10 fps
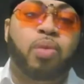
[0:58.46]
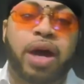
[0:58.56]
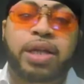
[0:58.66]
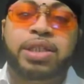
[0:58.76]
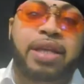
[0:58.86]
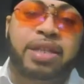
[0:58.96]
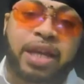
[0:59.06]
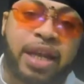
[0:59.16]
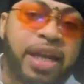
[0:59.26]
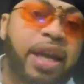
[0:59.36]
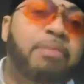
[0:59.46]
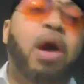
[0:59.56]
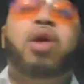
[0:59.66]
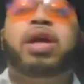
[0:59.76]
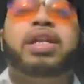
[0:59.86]
watch. It's like they hit them
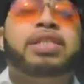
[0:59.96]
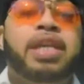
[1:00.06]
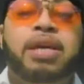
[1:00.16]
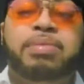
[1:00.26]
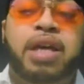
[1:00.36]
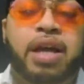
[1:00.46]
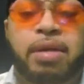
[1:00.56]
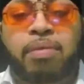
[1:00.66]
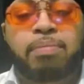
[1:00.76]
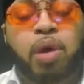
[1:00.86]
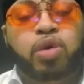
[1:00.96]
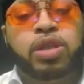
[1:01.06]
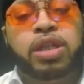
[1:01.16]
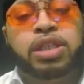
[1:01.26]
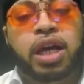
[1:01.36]
all at the same time. And most
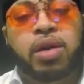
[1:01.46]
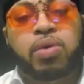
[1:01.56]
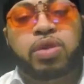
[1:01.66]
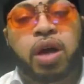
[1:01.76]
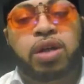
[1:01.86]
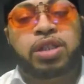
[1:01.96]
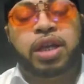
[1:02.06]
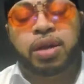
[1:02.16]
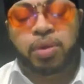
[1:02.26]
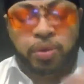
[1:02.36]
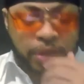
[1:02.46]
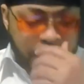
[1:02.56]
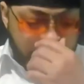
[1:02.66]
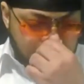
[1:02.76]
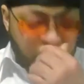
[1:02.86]
of the channels are channels
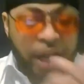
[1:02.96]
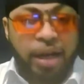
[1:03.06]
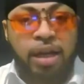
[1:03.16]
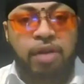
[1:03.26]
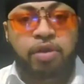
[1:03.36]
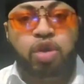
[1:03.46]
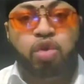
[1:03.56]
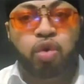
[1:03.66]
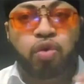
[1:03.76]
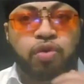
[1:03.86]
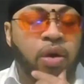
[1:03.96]
that try to deliver truth